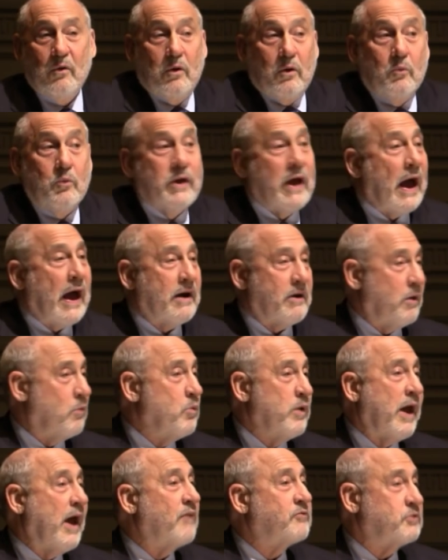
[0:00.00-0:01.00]
We, ought
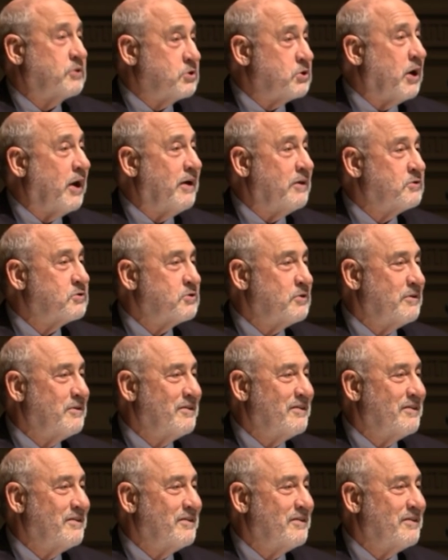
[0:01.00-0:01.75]
we have to change.